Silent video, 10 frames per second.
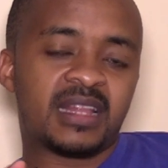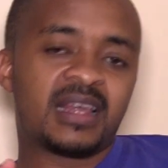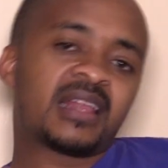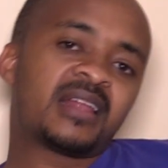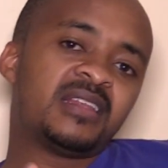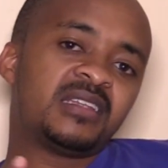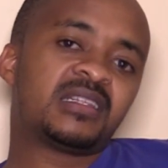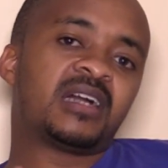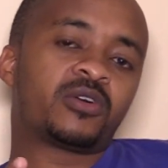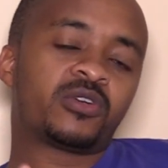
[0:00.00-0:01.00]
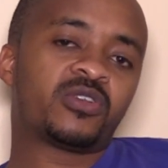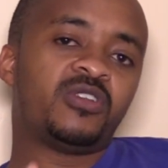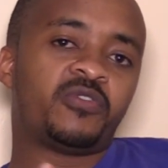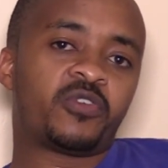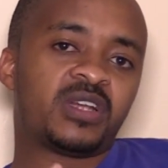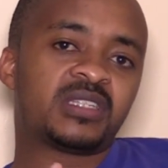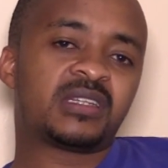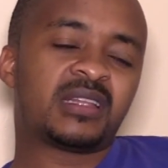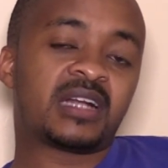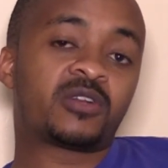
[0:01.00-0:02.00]
the other things that also influence
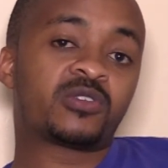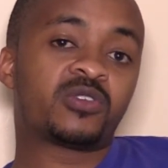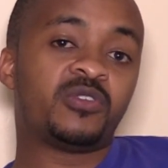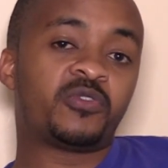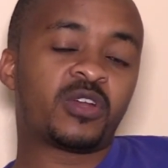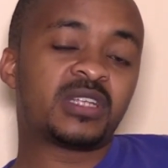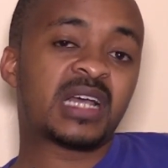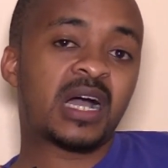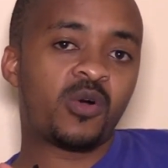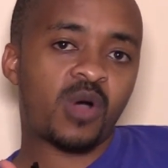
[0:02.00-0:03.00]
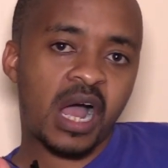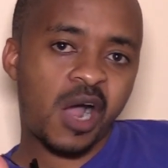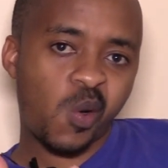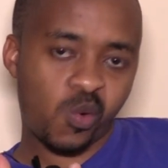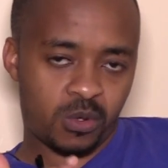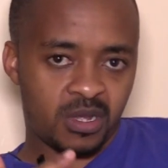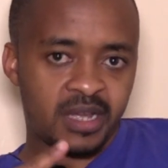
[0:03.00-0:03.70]
how